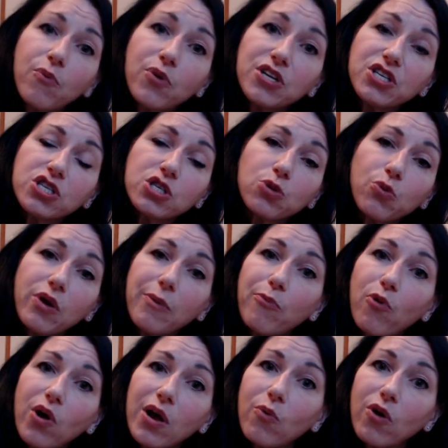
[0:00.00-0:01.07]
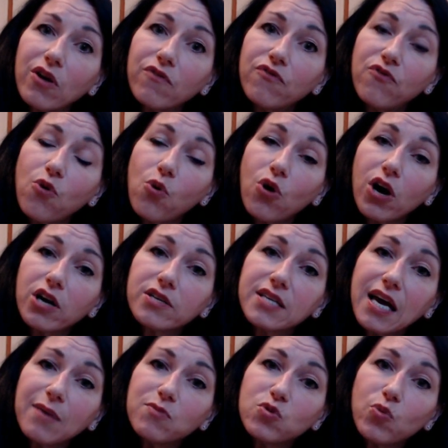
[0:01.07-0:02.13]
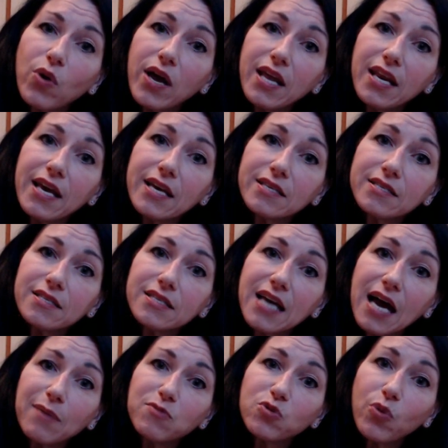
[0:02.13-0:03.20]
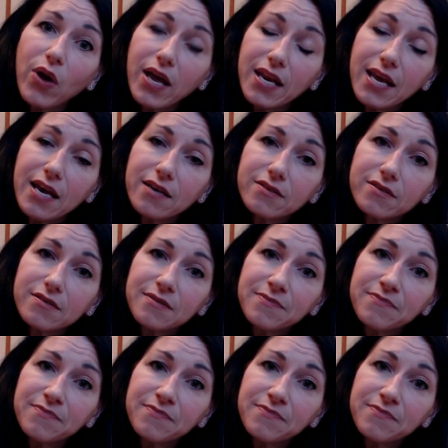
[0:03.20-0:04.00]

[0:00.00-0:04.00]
which is 3.14 times radius times radius.